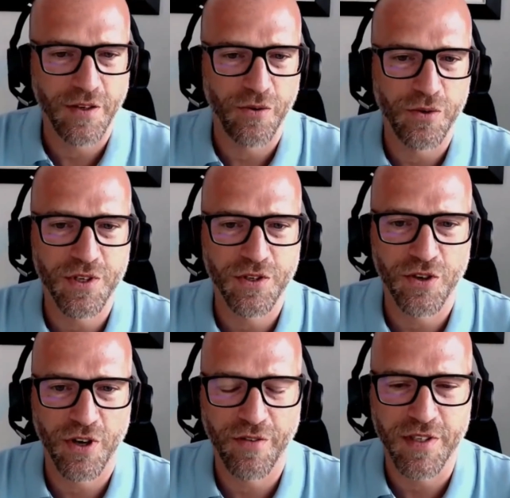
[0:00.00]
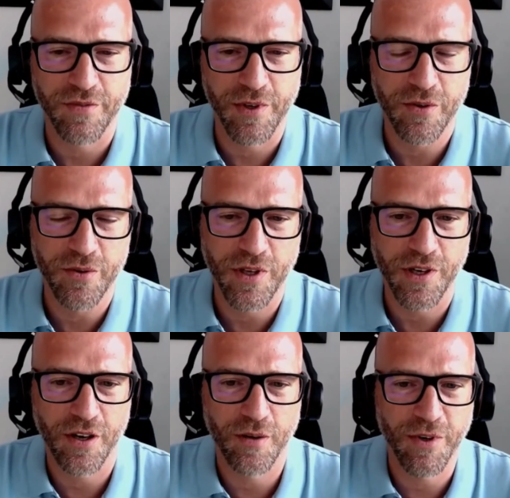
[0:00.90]
you're also driving something called the
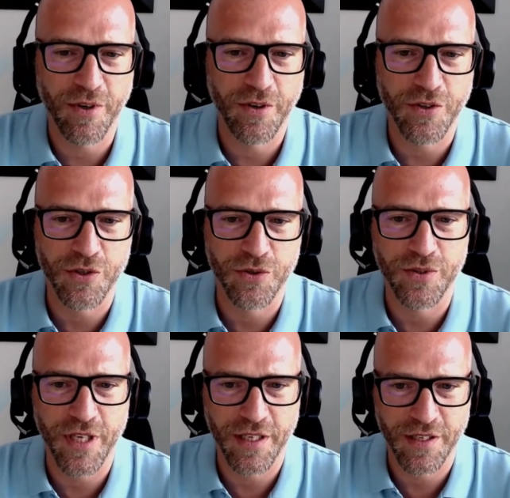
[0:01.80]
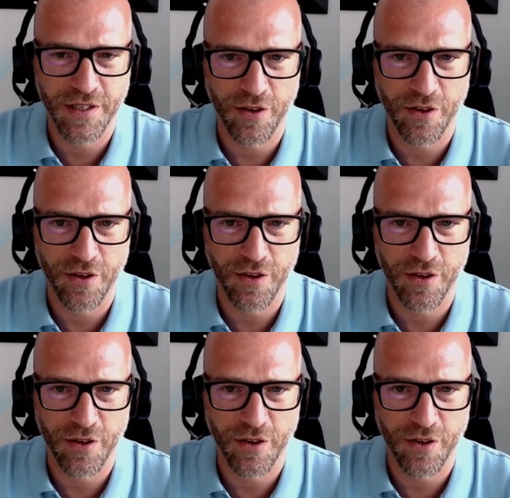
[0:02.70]
Carbon Neutral Data Center